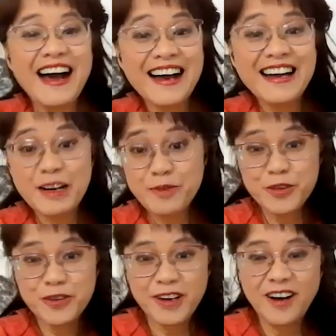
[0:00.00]
Hi, I'm
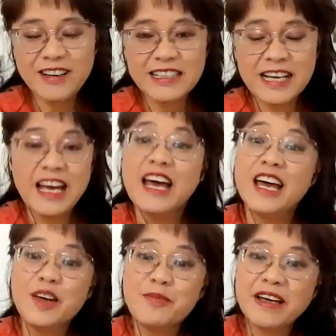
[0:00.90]
Joan Lok.
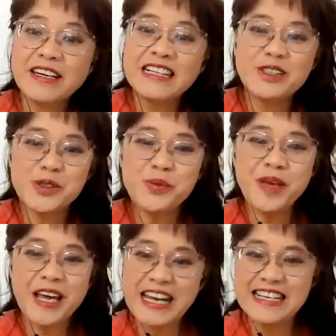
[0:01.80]
In my next
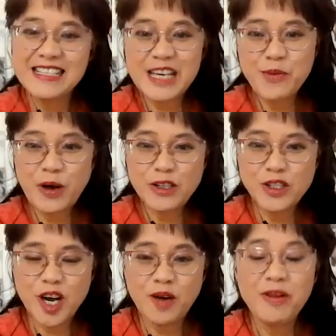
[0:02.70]
Sumi landscape
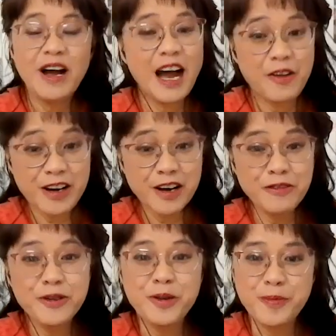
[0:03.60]
workshop, I'll
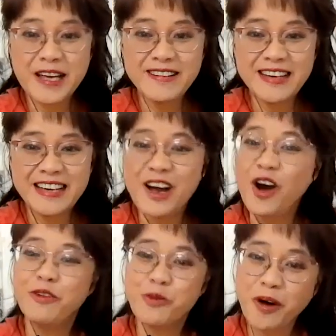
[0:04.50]
cover the painting
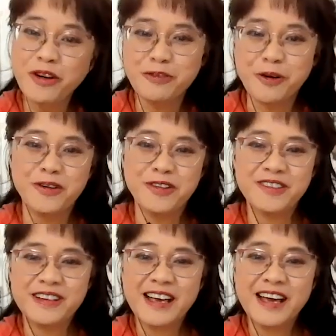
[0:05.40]
of waterfalls.
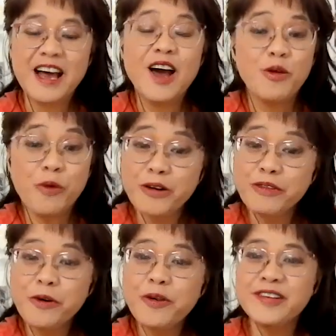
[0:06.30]

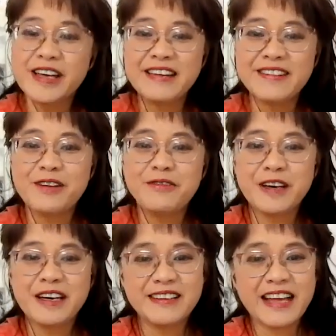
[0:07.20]
Waterfalls is
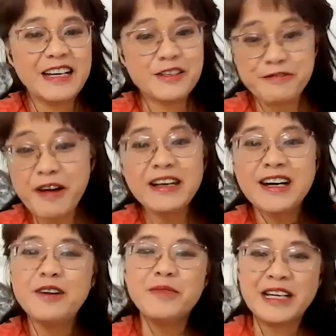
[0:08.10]
something that is very
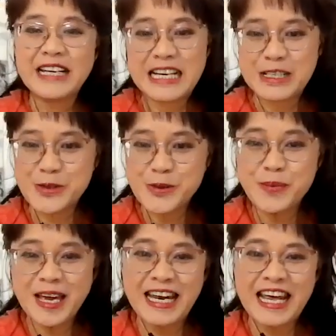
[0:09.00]
common in
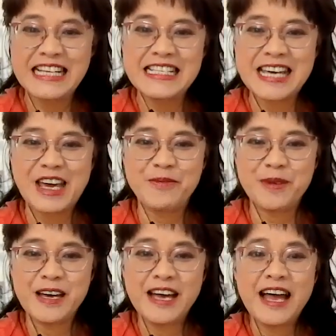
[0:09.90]
Sumi landscape.
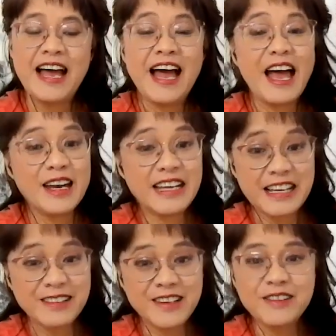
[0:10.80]
And
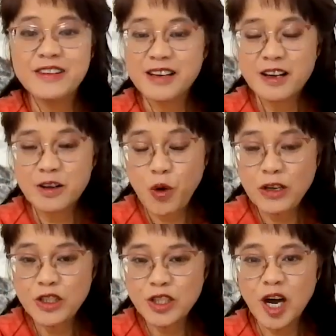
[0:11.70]
in this
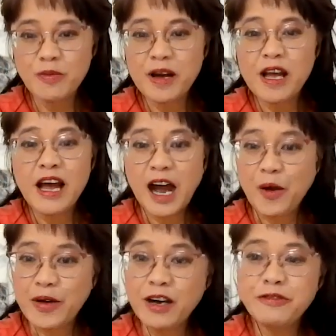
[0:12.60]
workshop,
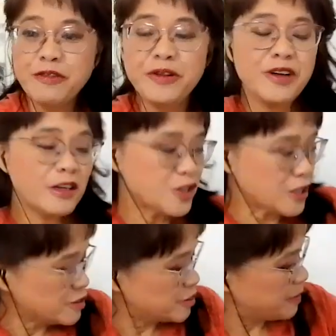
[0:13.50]
I'll cover not
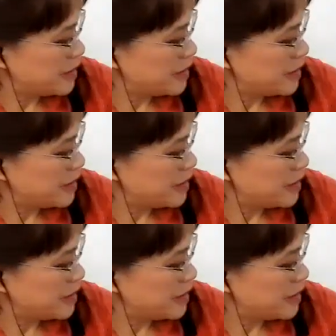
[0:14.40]
just the